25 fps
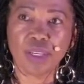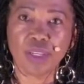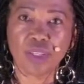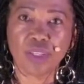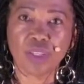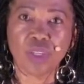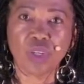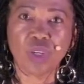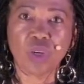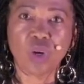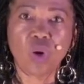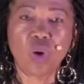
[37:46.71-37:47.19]

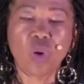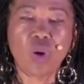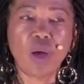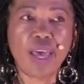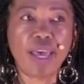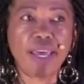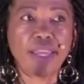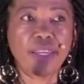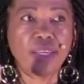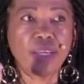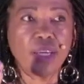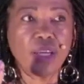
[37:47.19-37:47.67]
You know,
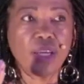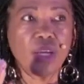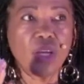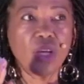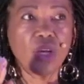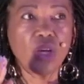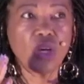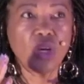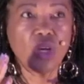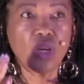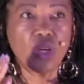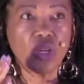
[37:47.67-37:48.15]
and
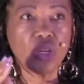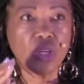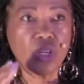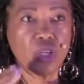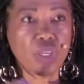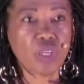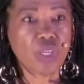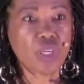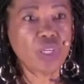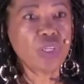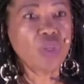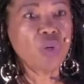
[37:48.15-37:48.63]

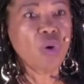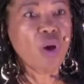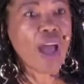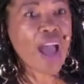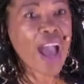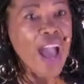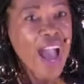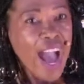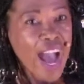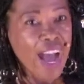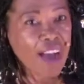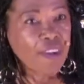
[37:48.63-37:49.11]
you
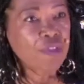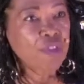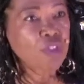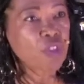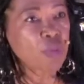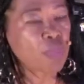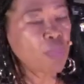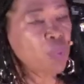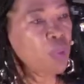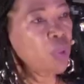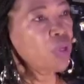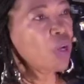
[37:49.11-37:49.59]
have to
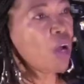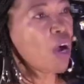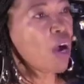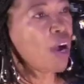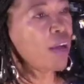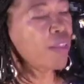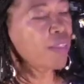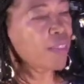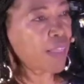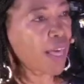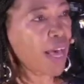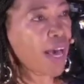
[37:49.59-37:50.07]
put
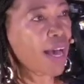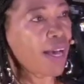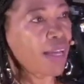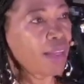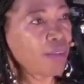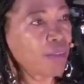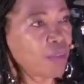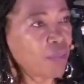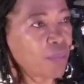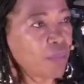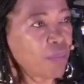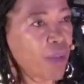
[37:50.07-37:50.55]
on that,
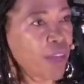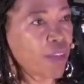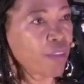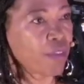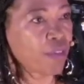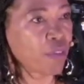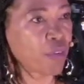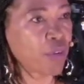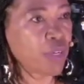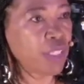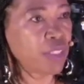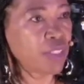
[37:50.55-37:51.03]
my
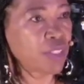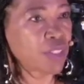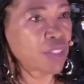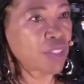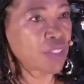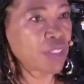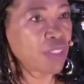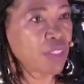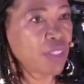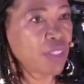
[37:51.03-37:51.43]
friends,